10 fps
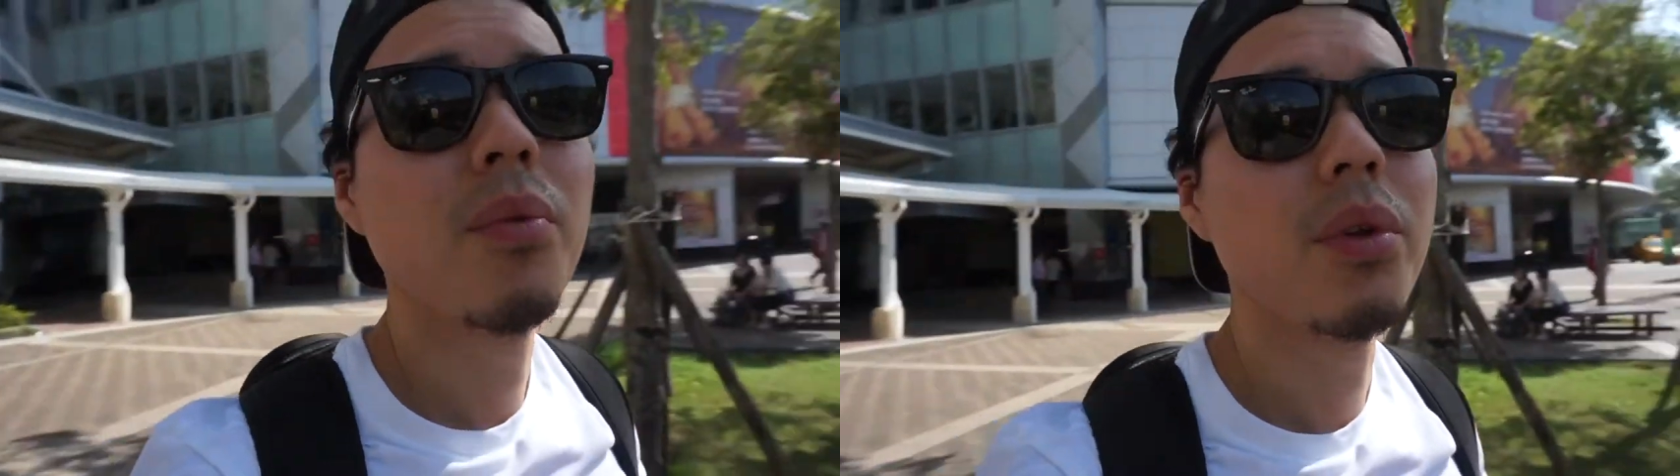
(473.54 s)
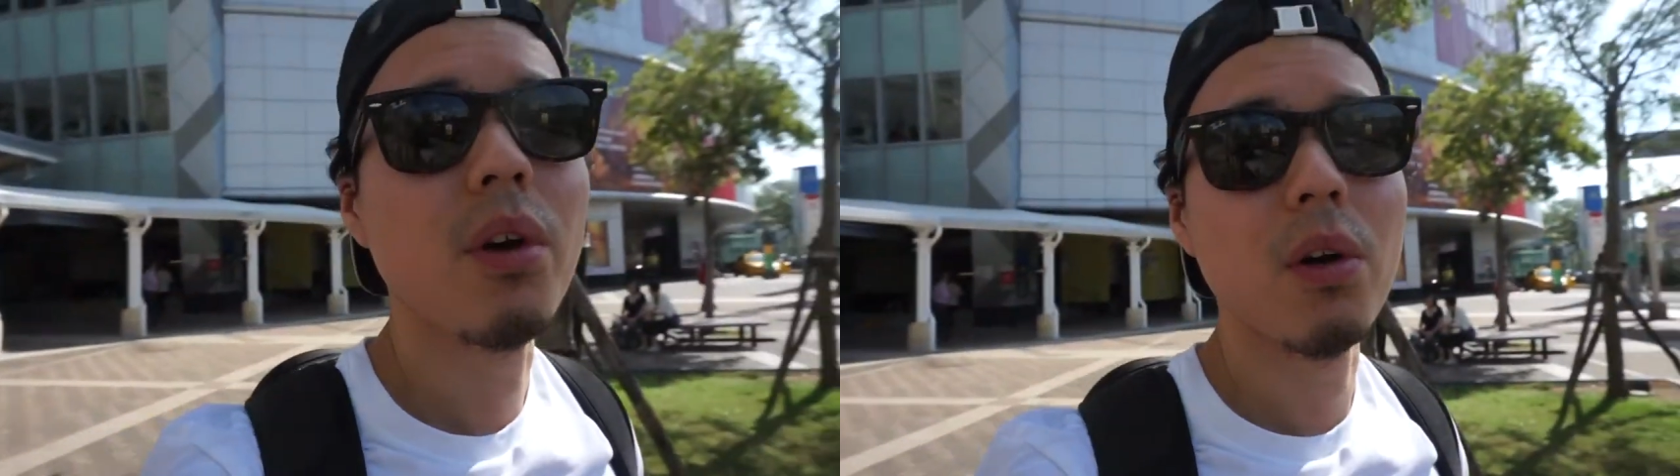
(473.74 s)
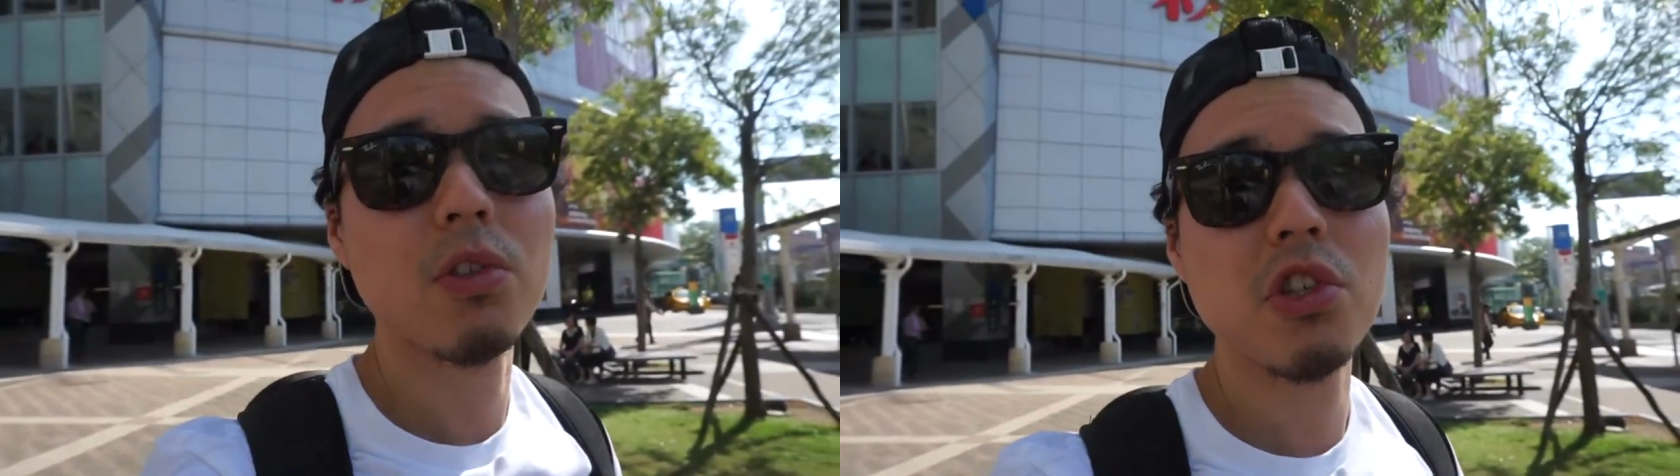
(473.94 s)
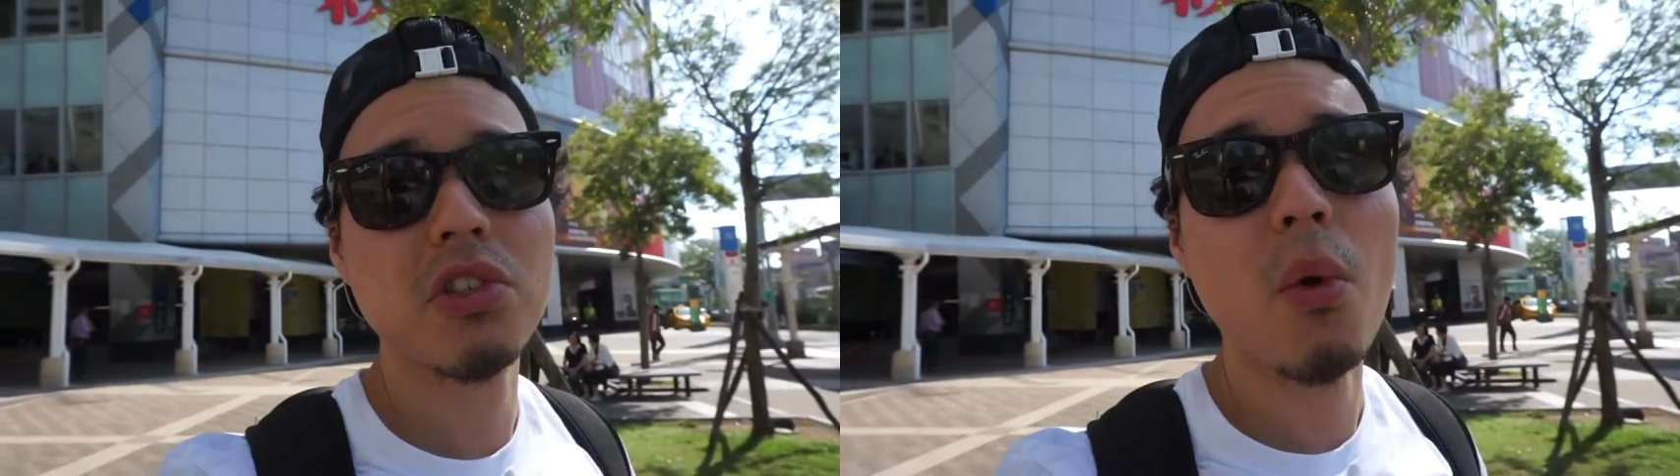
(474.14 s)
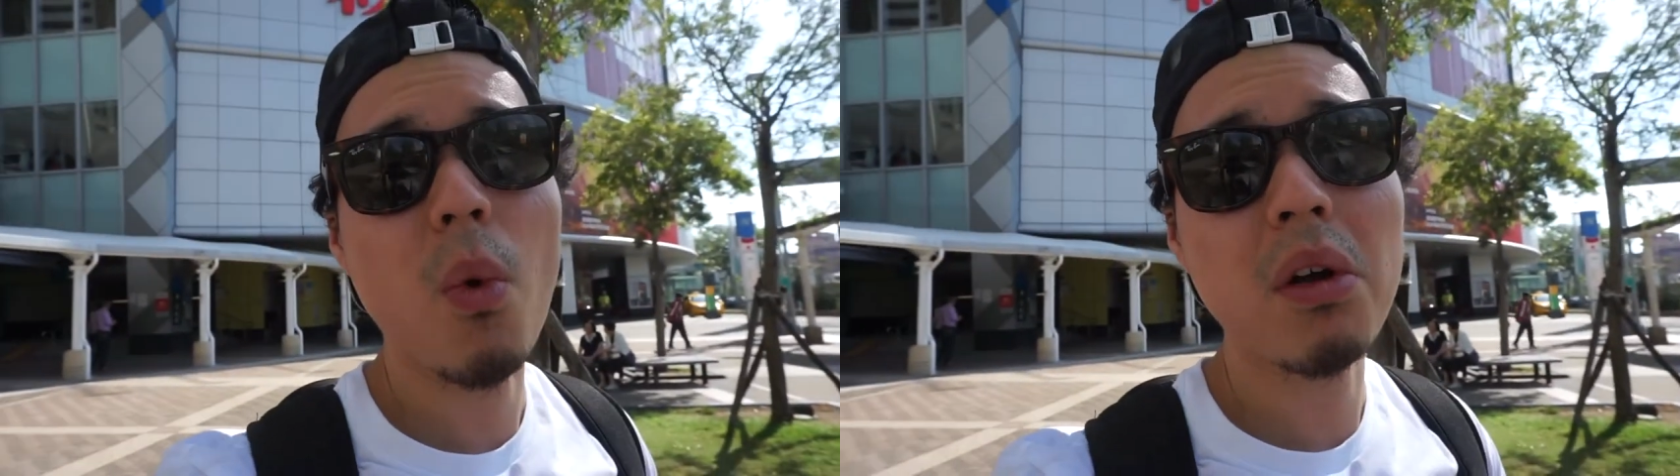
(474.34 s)
you know,
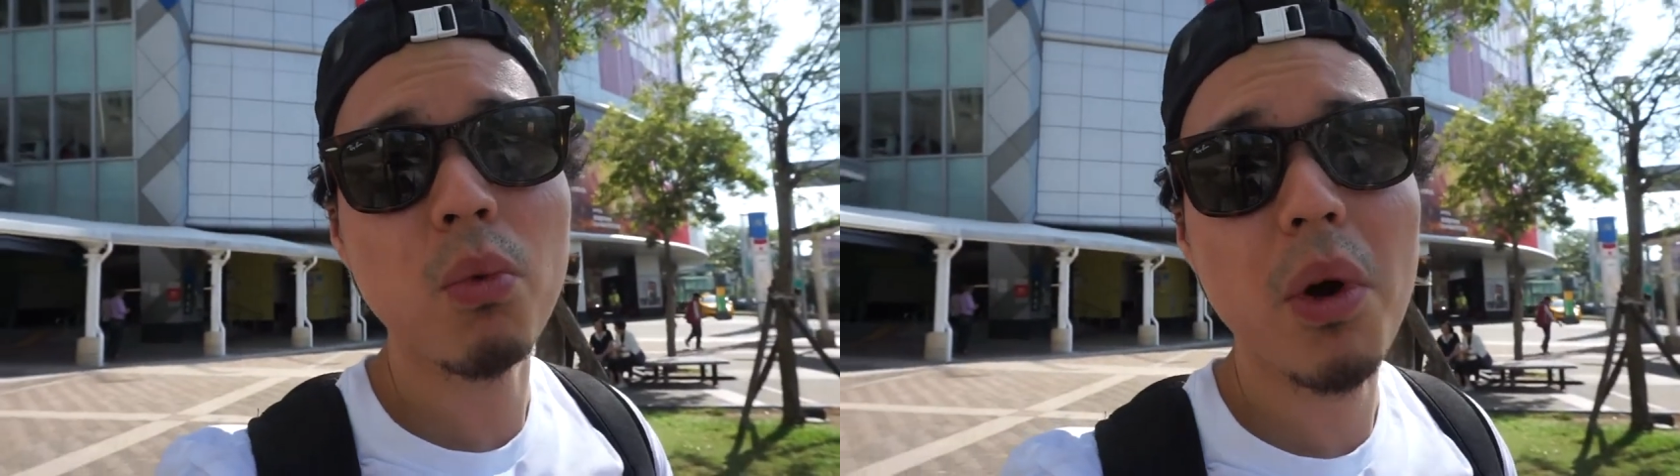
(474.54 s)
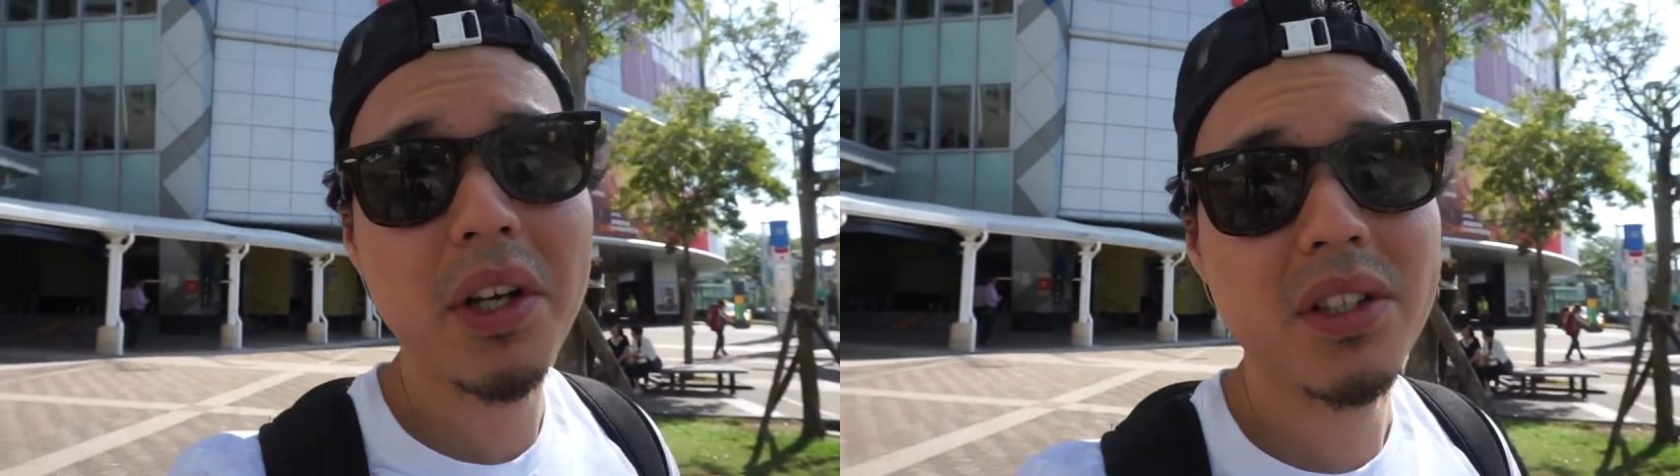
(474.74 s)
just a one-way,